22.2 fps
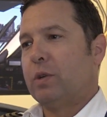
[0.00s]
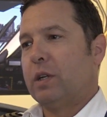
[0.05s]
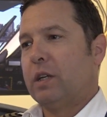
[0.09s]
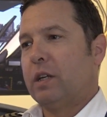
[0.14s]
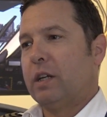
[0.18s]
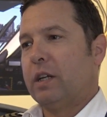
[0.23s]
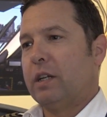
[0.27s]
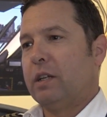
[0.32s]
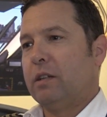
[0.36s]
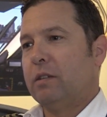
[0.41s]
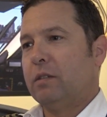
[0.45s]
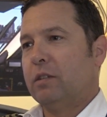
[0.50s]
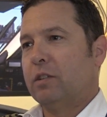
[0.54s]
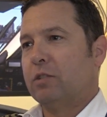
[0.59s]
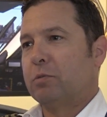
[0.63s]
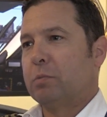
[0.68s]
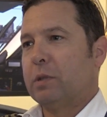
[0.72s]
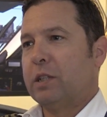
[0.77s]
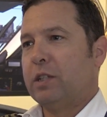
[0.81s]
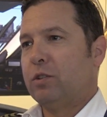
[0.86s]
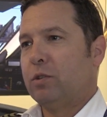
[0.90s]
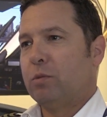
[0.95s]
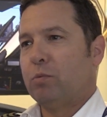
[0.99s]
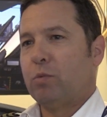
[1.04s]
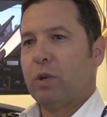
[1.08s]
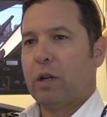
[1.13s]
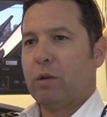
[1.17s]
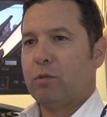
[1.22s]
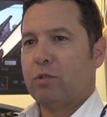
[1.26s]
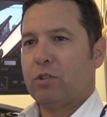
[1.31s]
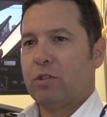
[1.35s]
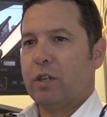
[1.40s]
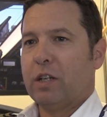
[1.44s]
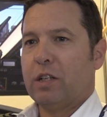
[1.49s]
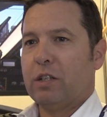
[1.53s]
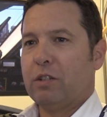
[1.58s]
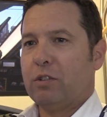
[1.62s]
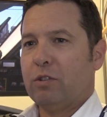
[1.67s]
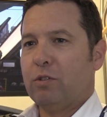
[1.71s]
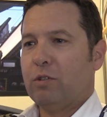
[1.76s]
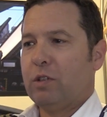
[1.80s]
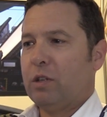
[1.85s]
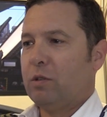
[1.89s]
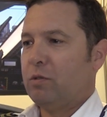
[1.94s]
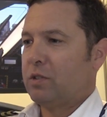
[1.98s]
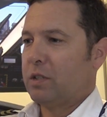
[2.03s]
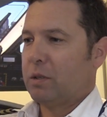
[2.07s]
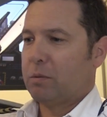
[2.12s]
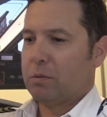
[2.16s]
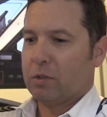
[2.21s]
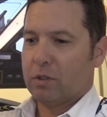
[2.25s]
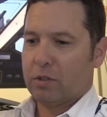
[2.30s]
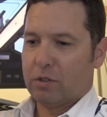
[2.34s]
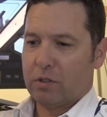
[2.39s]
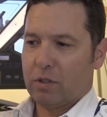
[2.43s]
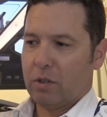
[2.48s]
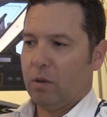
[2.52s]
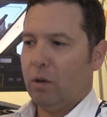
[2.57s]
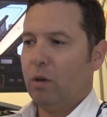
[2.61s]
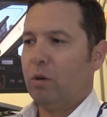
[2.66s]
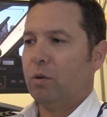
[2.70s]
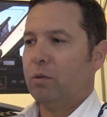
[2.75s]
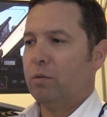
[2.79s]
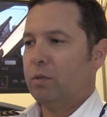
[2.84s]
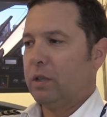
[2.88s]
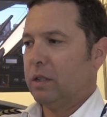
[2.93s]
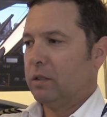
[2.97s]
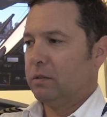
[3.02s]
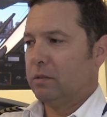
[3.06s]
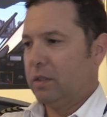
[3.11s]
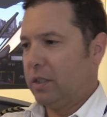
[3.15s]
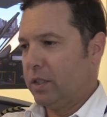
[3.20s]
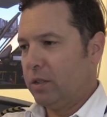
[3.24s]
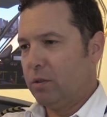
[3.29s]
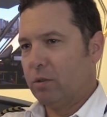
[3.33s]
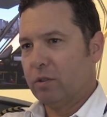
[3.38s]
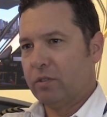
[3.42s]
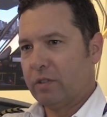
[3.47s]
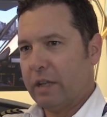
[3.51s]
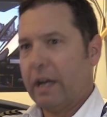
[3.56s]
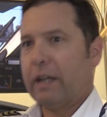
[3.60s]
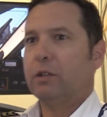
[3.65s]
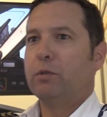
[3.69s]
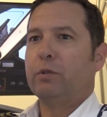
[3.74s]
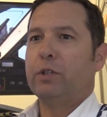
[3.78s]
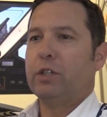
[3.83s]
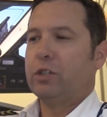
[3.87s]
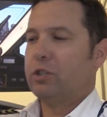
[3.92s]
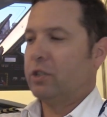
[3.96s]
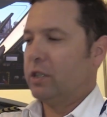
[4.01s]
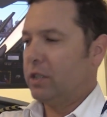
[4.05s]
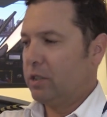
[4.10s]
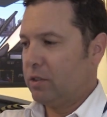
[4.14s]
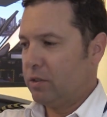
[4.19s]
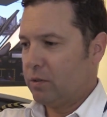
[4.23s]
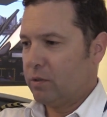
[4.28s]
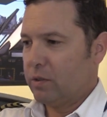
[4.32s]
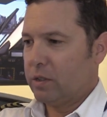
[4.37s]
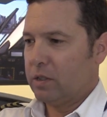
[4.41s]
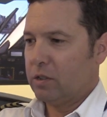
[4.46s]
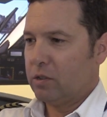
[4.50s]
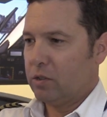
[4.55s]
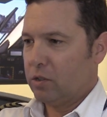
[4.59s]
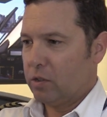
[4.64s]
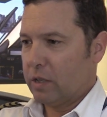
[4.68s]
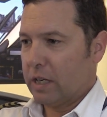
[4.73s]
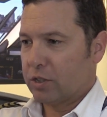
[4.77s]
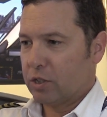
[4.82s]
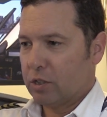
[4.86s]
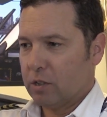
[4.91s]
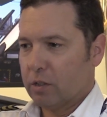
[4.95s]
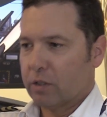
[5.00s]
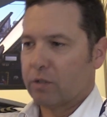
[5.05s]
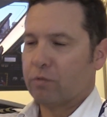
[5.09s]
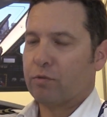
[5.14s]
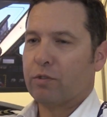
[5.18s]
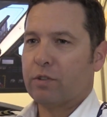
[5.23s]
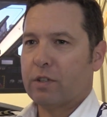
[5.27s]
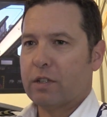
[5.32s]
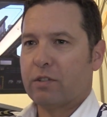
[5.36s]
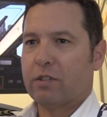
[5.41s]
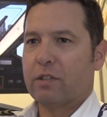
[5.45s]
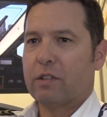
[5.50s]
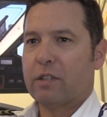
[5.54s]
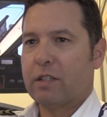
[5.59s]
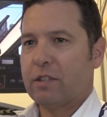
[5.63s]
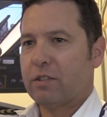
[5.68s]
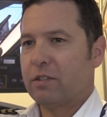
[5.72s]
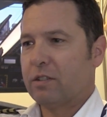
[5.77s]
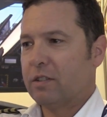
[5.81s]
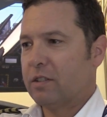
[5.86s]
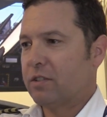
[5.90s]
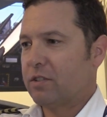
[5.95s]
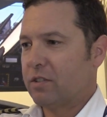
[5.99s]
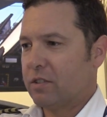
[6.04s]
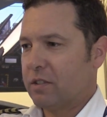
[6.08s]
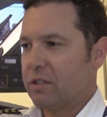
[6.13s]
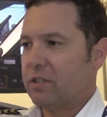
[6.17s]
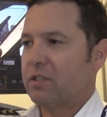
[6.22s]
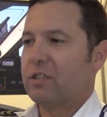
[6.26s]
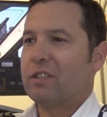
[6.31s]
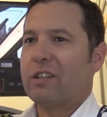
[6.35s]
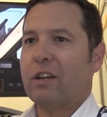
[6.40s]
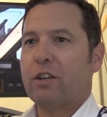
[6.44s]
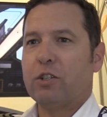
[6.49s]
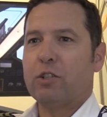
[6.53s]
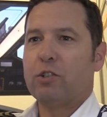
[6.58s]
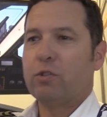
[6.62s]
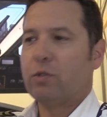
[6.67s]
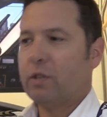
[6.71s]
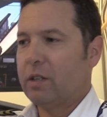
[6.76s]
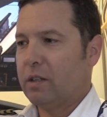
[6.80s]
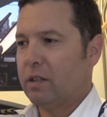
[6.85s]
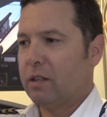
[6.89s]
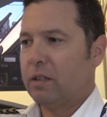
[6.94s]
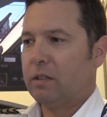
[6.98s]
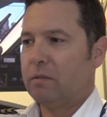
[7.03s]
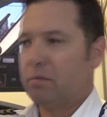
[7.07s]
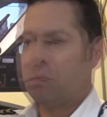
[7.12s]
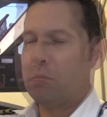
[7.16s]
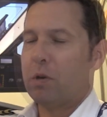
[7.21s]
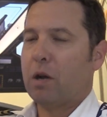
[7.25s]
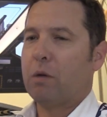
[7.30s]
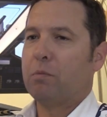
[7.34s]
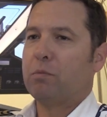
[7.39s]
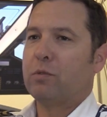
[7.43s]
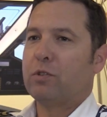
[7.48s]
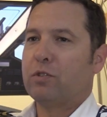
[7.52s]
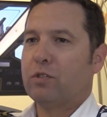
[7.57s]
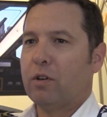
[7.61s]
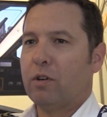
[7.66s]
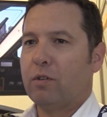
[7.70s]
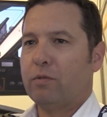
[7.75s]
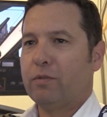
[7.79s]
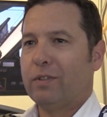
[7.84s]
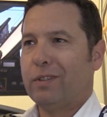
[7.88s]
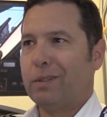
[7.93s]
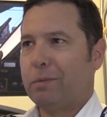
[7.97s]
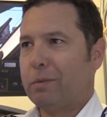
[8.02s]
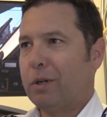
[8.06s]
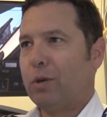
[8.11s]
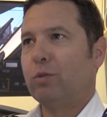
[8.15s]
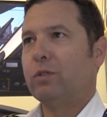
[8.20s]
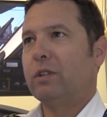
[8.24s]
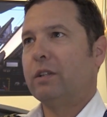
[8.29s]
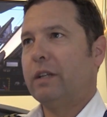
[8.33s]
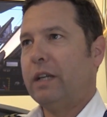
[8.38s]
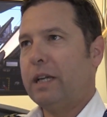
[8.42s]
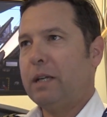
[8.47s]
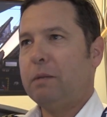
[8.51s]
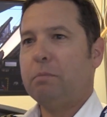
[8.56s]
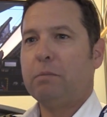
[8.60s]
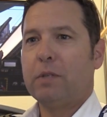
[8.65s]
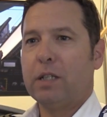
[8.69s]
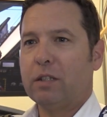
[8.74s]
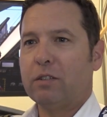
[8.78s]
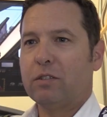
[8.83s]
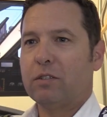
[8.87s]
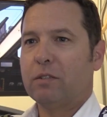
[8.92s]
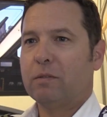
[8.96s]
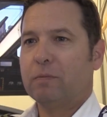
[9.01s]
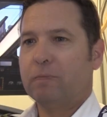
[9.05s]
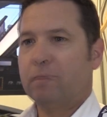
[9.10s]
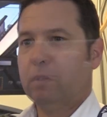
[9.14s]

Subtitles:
when I explained to him what I was trying to do, he was able to say, oh, well, I know exactly what you're trying to do, and you're actually looking for this and this and this, and this is how you do it. And the problem was solved in about 8 minutes.